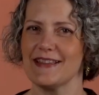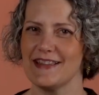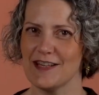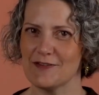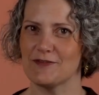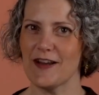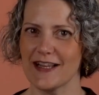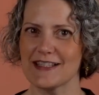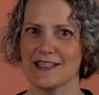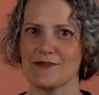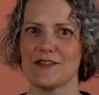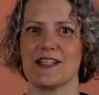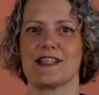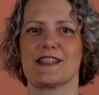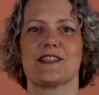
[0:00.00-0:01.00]
the
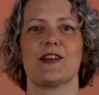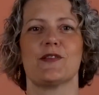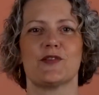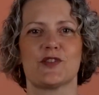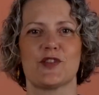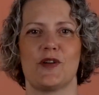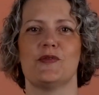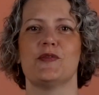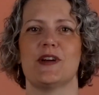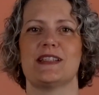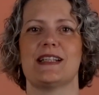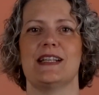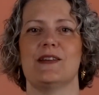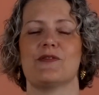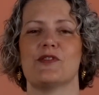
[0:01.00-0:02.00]
effectiveness of software
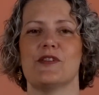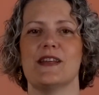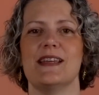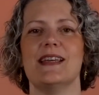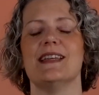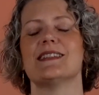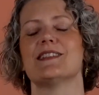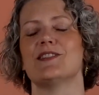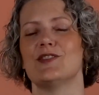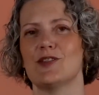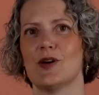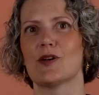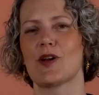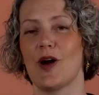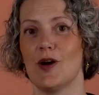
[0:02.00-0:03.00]
delivery is
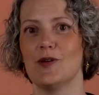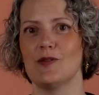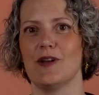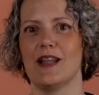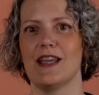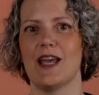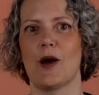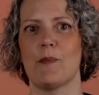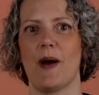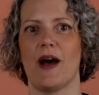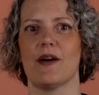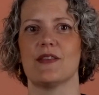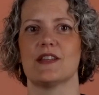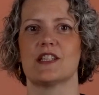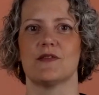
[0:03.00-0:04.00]
not only
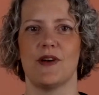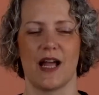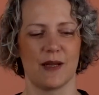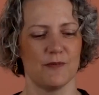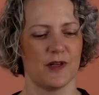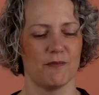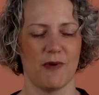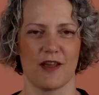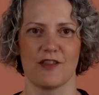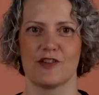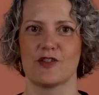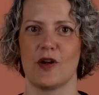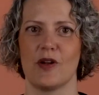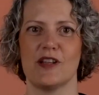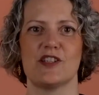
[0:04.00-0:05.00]
about the development
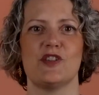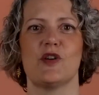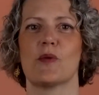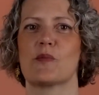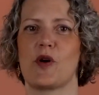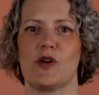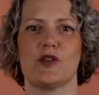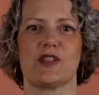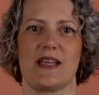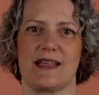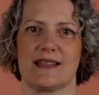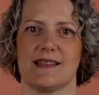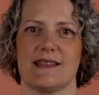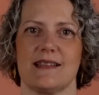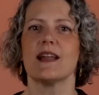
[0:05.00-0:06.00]
methodology or
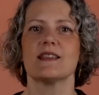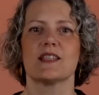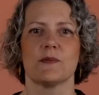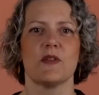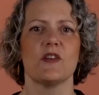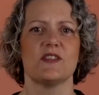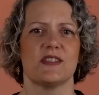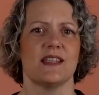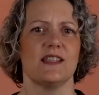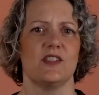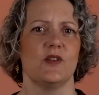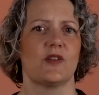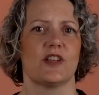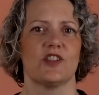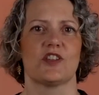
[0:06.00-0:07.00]
process. And some of those things
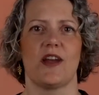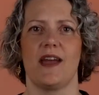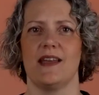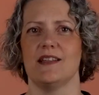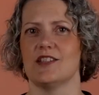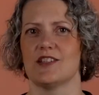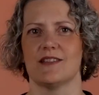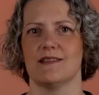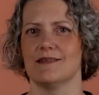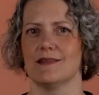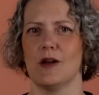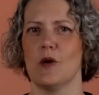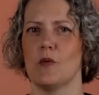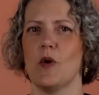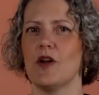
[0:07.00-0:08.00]
you can change
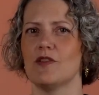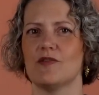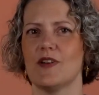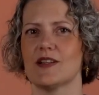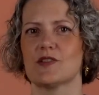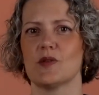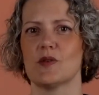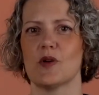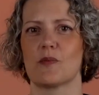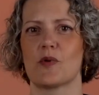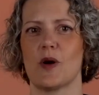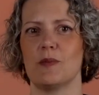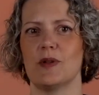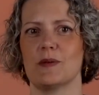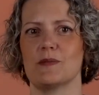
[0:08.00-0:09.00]
won't fix all your
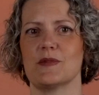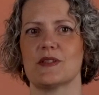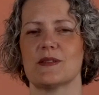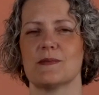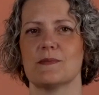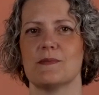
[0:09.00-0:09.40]
problems.